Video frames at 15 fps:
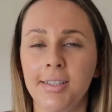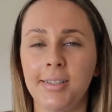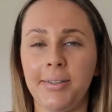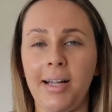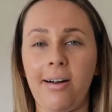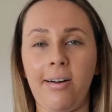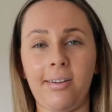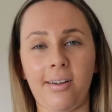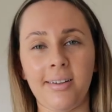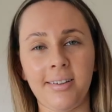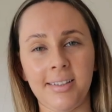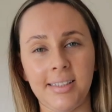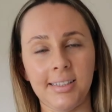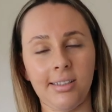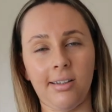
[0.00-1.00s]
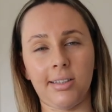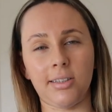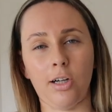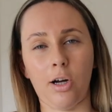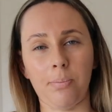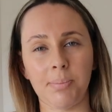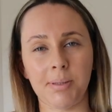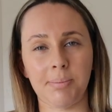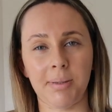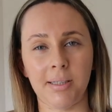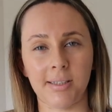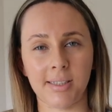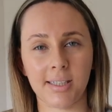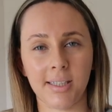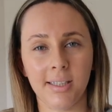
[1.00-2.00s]
So yeah, I like these kind of tops
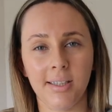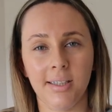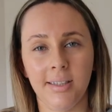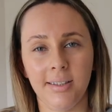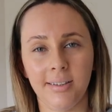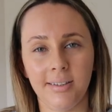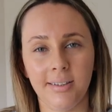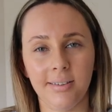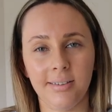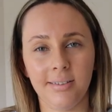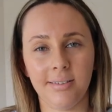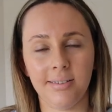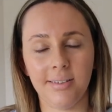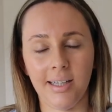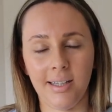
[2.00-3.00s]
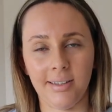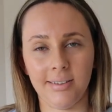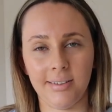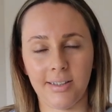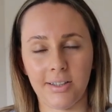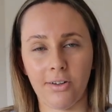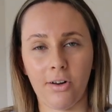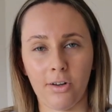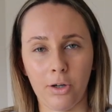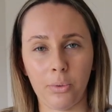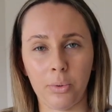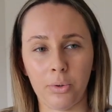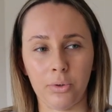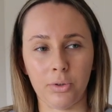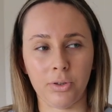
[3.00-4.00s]
because, yeah, they're not low
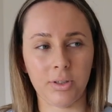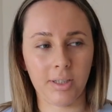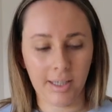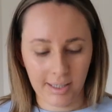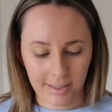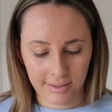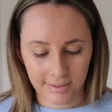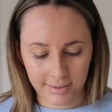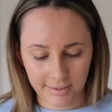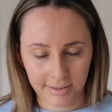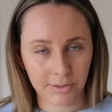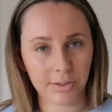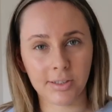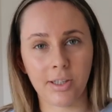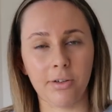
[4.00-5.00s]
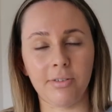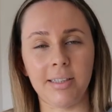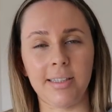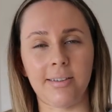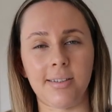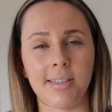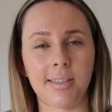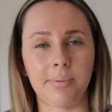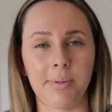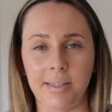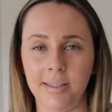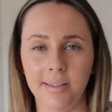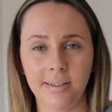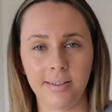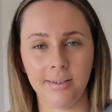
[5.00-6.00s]
cut and they just go really nice
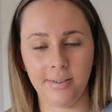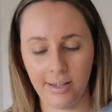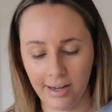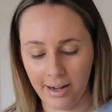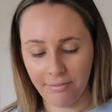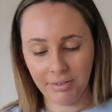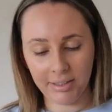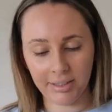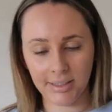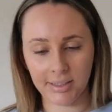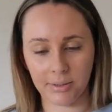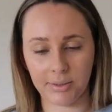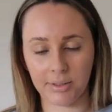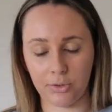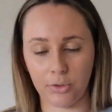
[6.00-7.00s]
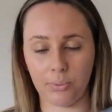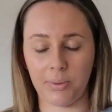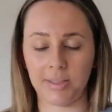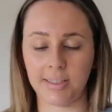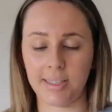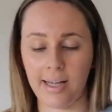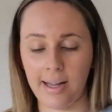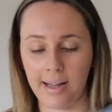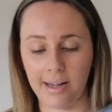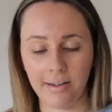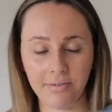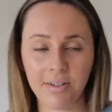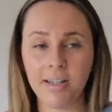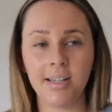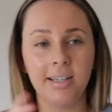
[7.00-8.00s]
with everything, so it was a good one to
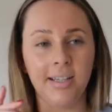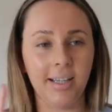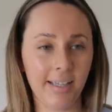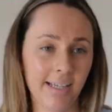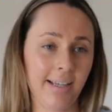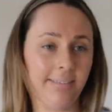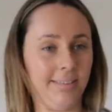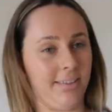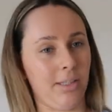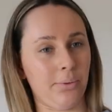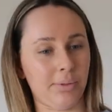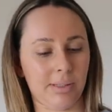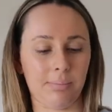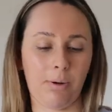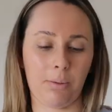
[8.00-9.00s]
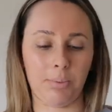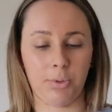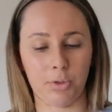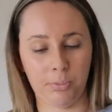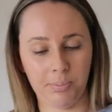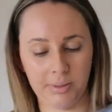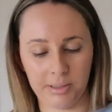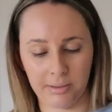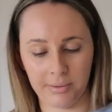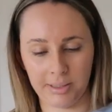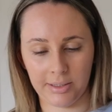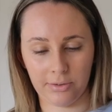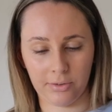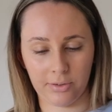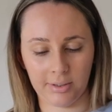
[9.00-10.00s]
have. Again, the toaster popped up, so
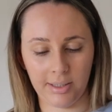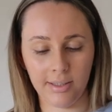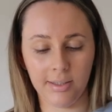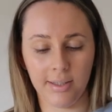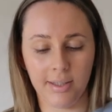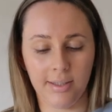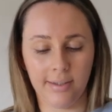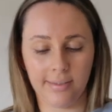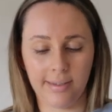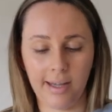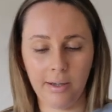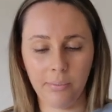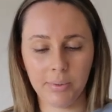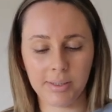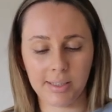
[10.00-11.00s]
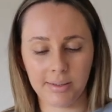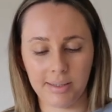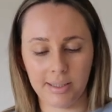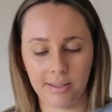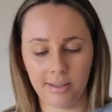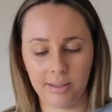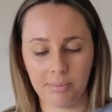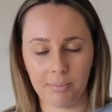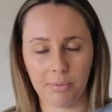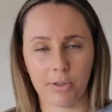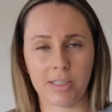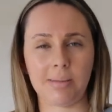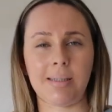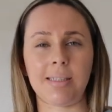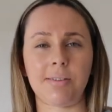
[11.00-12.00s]
ignore that. That was a little bit more
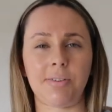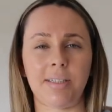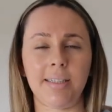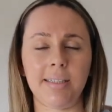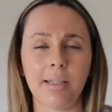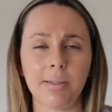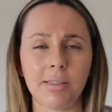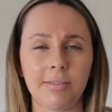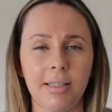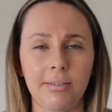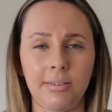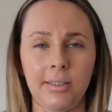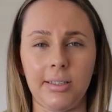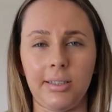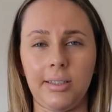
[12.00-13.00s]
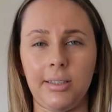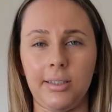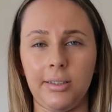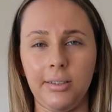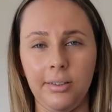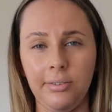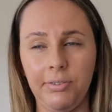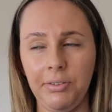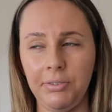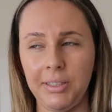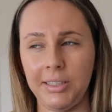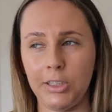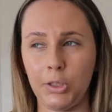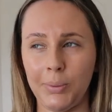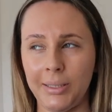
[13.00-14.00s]
expensive. I think that was around the
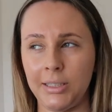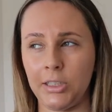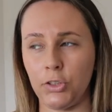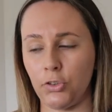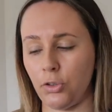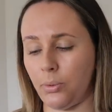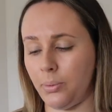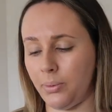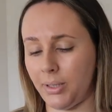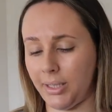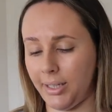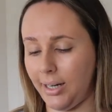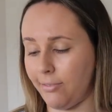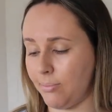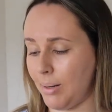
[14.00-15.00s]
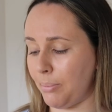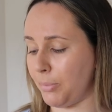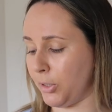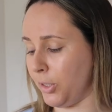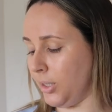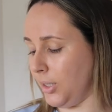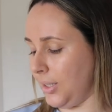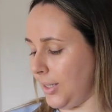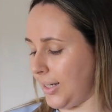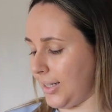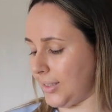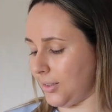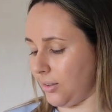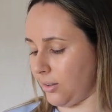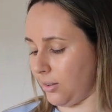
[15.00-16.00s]
15 to 20 euro. I can't remember.
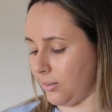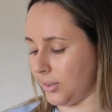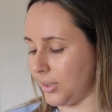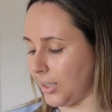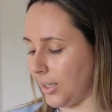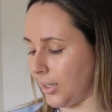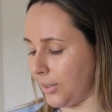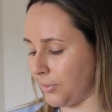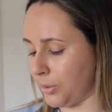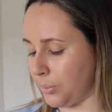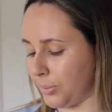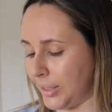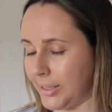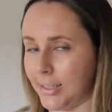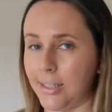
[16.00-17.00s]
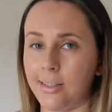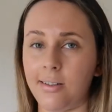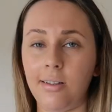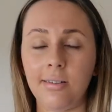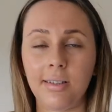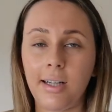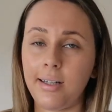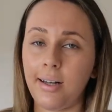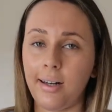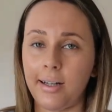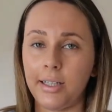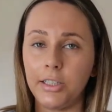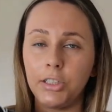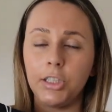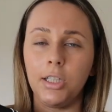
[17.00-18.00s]
Hasn't got it on the tag for some reason, and I got that in a
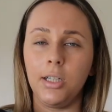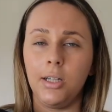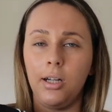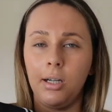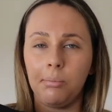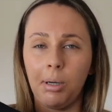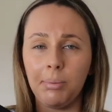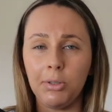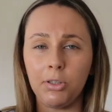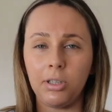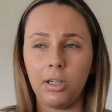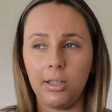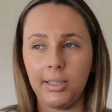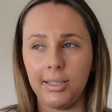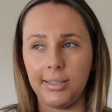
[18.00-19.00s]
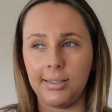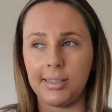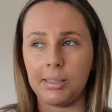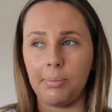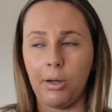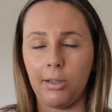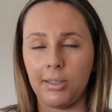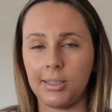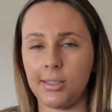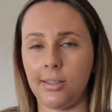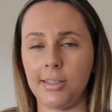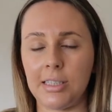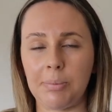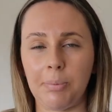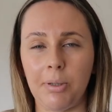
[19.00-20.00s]
large. Probably could have got it in a smaller
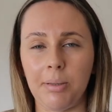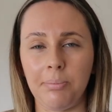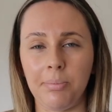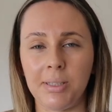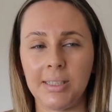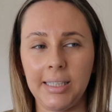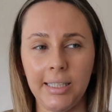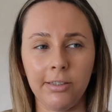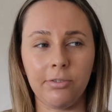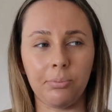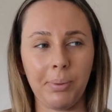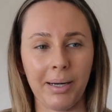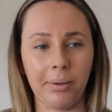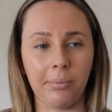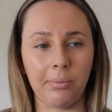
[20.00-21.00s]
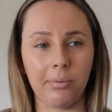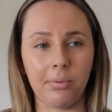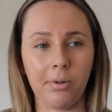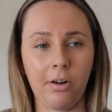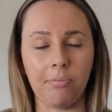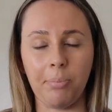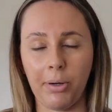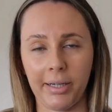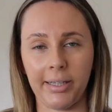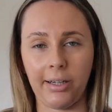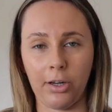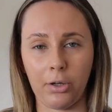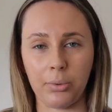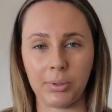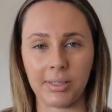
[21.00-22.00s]
size, but I'm sick of buying
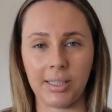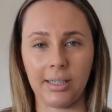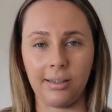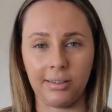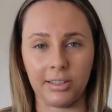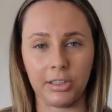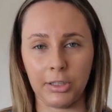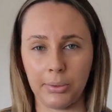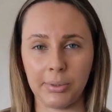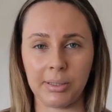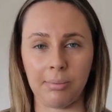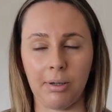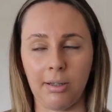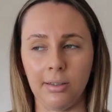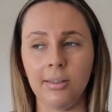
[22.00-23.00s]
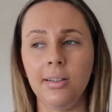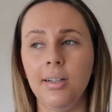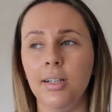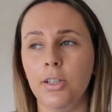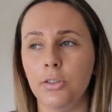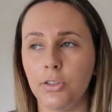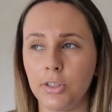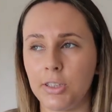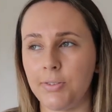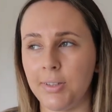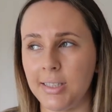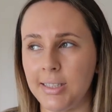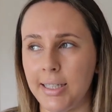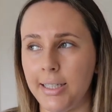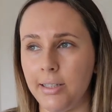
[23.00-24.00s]
clothes that are like too small just for
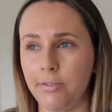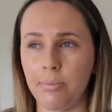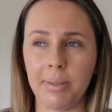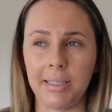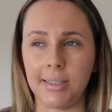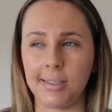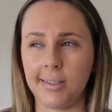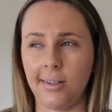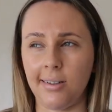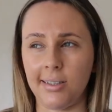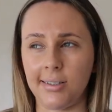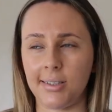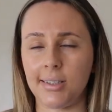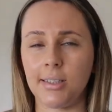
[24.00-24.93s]
the sake of it being a size.